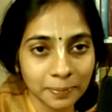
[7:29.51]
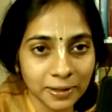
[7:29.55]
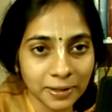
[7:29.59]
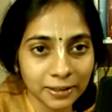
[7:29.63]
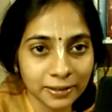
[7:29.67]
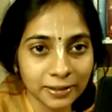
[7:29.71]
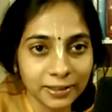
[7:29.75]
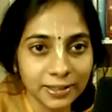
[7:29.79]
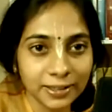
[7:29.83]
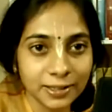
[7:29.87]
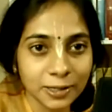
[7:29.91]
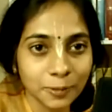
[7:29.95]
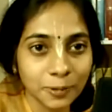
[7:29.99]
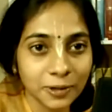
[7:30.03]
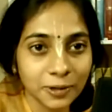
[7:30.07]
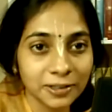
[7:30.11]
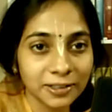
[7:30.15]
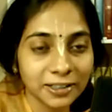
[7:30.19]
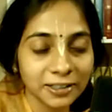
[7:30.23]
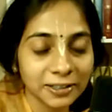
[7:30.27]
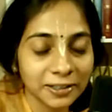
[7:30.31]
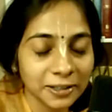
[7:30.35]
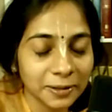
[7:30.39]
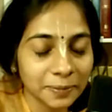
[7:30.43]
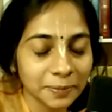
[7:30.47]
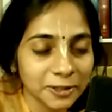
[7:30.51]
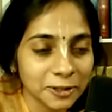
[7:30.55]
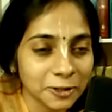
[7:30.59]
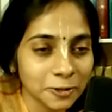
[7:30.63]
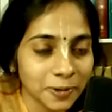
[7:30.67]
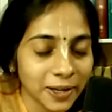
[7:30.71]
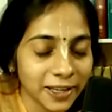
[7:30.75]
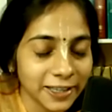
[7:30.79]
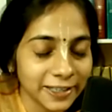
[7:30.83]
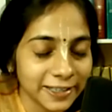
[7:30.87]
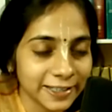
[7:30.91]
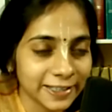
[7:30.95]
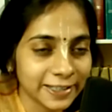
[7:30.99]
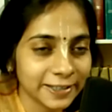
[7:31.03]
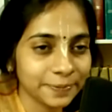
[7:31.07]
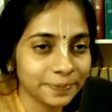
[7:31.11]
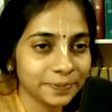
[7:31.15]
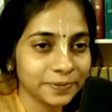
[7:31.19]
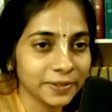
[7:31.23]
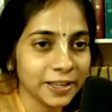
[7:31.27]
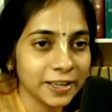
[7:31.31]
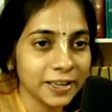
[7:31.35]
Bhakti is a word that comes twice.